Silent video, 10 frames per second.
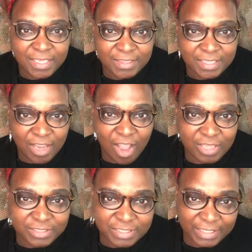the
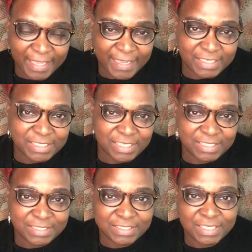
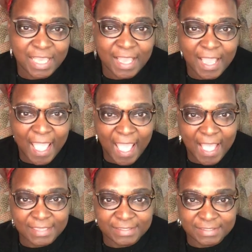constellations
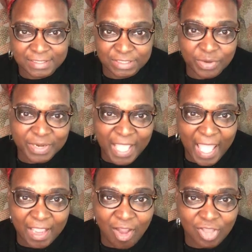as the
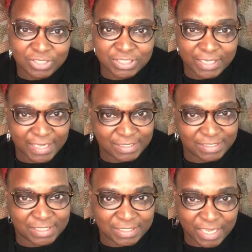zodiac
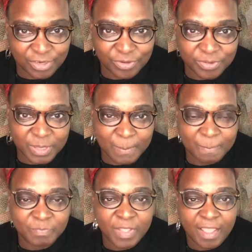constellations as I knew them,
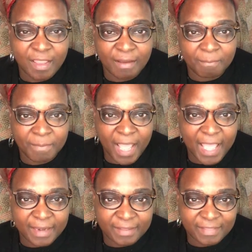
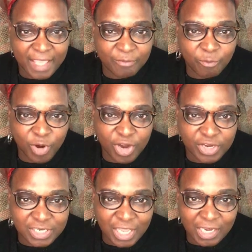but they
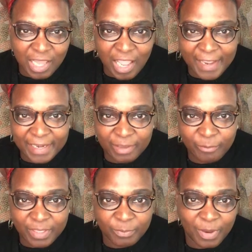weren't aligning
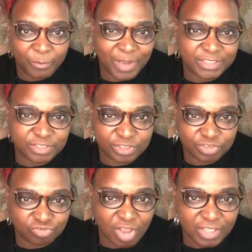with what Western
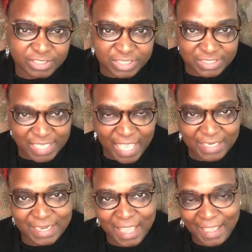astrology
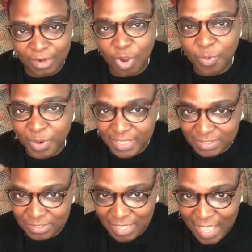said. Now, I
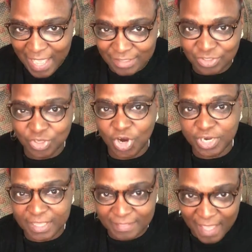had
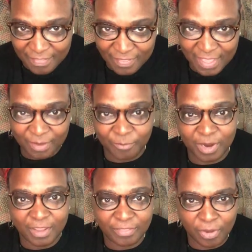started that thing
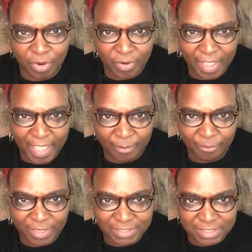where I thought, okay,
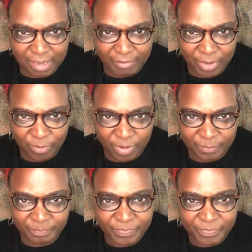what's going on?